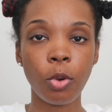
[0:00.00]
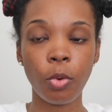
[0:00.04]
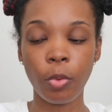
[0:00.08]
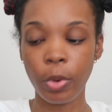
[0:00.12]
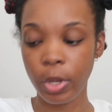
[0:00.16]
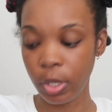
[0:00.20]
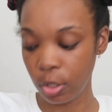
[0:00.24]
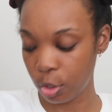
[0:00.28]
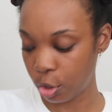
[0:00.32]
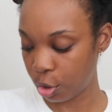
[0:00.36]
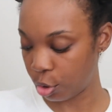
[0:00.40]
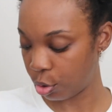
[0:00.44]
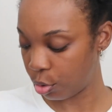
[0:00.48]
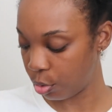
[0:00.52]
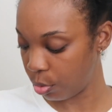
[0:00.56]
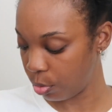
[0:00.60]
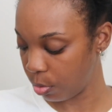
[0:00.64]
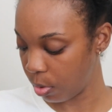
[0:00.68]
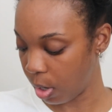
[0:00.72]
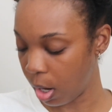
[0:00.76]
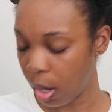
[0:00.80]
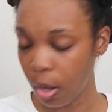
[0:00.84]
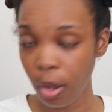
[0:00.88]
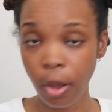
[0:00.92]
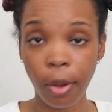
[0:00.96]
going
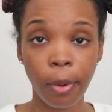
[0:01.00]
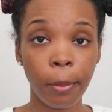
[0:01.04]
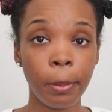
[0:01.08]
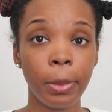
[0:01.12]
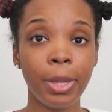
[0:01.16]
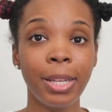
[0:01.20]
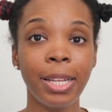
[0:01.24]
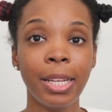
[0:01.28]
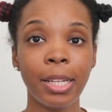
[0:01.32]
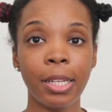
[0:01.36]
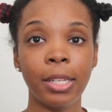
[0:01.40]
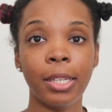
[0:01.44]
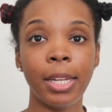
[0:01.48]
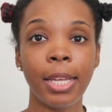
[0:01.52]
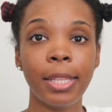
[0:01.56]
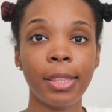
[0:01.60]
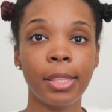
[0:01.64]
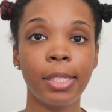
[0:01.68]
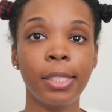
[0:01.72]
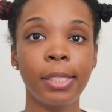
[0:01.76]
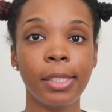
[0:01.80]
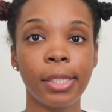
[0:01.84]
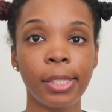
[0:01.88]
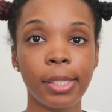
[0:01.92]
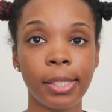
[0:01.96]
to let
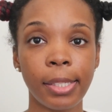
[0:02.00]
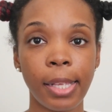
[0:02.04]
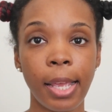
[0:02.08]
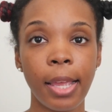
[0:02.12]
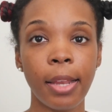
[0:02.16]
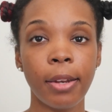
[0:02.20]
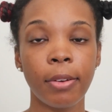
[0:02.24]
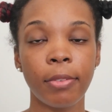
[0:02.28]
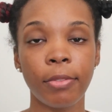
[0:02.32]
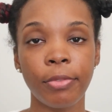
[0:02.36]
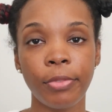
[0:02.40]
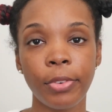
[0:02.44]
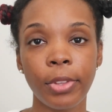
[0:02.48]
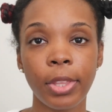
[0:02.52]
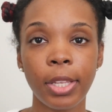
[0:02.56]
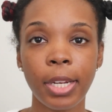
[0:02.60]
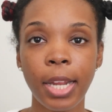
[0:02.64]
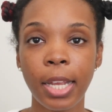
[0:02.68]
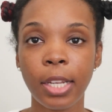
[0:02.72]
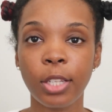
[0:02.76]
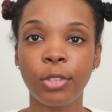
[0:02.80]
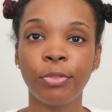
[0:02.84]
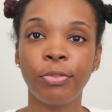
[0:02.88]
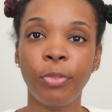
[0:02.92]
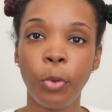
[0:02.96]
these set for the
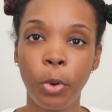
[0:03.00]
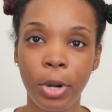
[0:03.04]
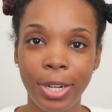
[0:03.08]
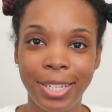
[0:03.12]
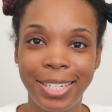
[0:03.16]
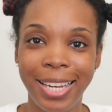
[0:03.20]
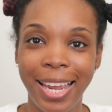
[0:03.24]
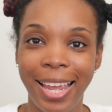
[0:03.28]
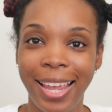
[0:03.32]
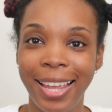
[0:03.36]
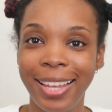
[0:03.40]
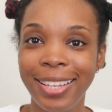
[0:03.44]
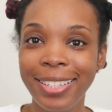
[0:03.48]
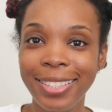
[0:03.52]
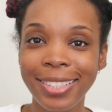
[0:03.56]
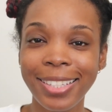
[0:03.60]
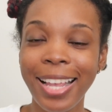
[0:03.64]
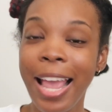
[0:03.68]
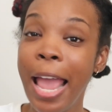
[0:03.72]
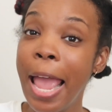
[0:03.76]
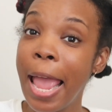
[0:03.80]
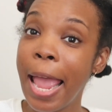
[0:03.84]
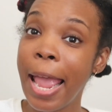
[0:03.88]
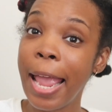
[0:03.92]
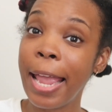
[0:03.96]
next 4 days,
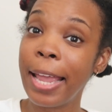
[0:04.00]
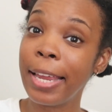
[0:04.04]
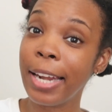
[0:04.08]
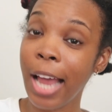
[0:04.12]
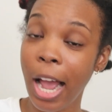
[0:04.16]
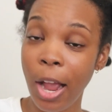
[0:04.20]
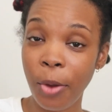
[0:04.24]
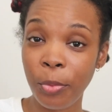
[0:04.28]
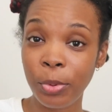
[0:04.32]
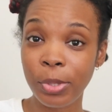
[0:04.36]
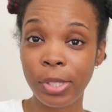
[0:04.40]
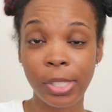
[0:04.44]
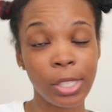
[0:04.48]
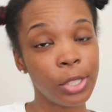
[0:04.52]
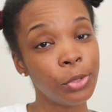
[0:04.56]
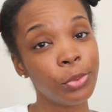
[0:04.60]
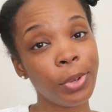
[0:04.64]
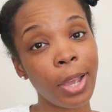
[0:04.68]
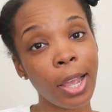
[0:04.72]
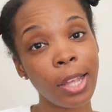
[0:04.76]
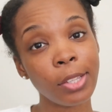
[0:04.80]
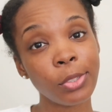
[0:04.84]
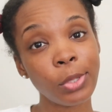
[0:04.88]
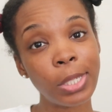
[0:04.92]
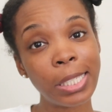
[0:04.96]
and I will see you
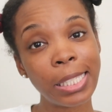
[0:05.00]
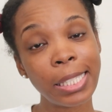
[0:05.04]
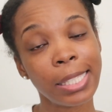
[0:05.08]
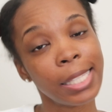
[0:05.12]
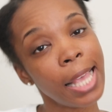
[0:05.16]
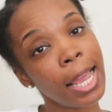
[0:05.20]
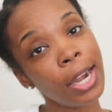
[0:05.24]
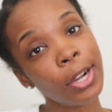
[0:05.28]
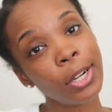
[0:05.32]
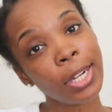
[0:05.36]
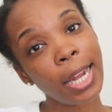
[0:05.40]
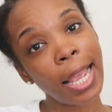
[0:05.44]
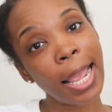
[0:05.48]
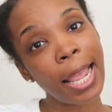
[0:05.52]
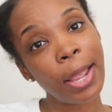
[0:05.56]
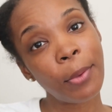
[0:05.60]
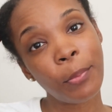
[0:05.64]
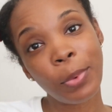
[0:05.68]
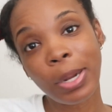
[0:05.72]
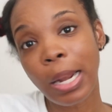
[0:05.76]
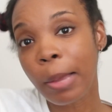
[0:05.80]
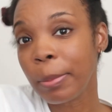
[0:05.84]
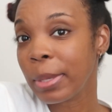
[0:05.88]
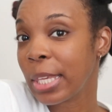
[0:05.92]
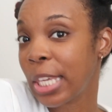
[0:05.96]
guys on Saturday
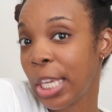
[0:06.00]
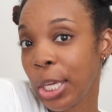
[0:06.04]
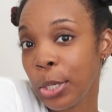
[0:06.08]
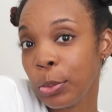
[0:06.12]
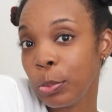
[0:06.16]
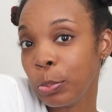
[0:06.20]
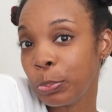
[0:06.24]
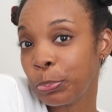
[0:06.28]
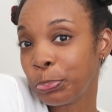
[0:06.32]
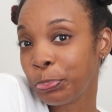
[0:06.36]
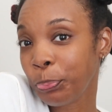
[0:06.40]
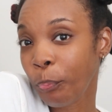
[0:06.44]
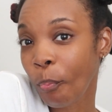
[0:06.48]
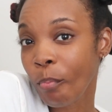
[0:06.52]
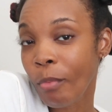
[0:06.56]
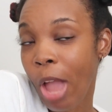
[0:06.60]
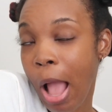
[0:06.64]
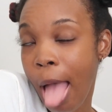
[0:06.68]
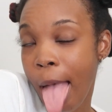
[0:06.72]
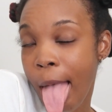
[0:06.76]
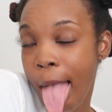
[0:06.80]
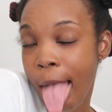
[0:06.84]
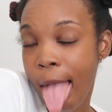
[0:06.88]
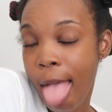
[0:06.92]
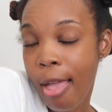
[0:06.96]
when I'm cute
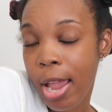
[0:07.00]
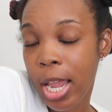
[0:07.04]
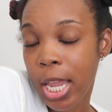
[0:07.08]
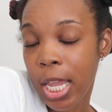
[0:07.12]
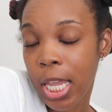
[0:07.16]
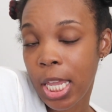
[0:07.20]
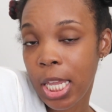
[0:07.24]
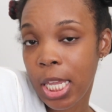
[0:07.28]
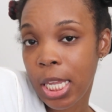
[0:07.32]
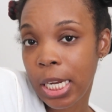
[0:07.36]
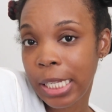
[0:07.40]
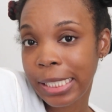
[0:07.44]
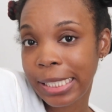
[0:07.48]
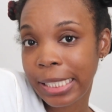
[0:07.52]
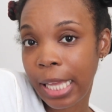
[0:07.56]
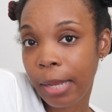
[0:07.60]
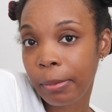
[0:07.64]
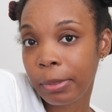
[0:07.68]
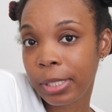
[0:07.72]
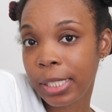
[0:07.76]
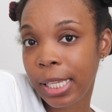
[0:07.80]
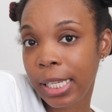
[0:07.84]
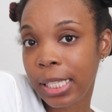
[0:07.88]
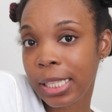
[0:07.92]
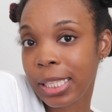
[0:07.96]
and it's
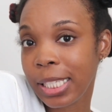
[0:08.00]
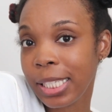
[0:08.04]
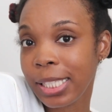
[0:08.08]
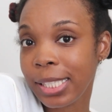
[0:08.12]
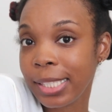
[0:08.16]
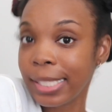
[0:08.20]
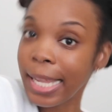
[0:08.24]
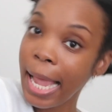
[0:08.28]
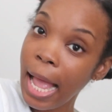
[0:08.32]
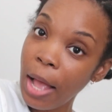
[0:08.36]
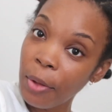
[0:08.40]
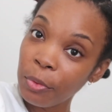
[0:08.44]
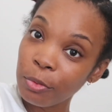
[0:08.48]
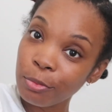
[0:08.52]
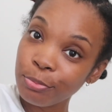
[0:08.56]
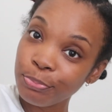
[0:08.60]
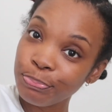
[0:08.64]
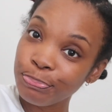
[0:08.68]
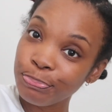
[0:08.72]
time to take these down.